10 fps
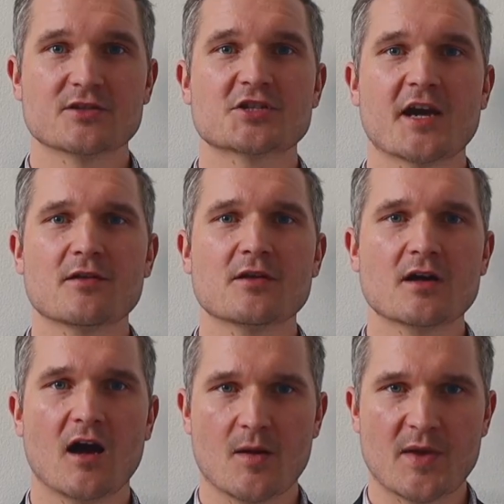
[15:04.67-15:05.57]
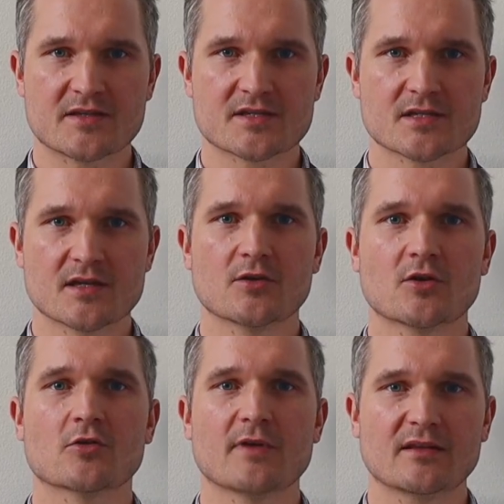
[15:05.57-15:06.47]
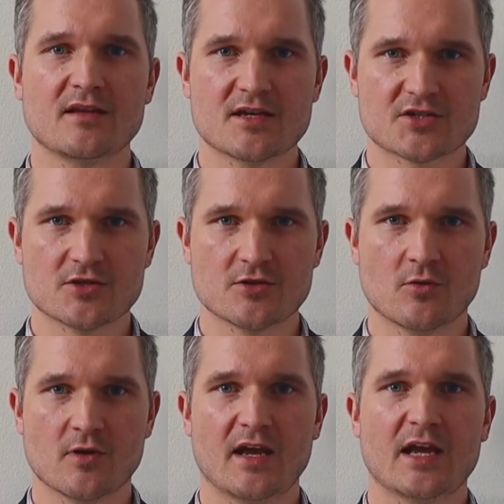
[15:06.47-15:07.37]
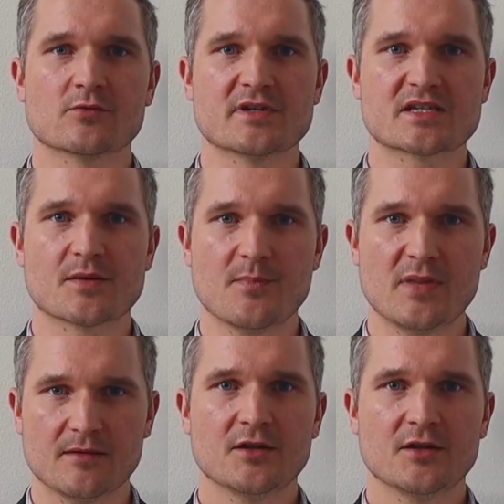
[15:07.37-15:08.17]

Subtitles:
Check the comments, correct the issue, and resubmit.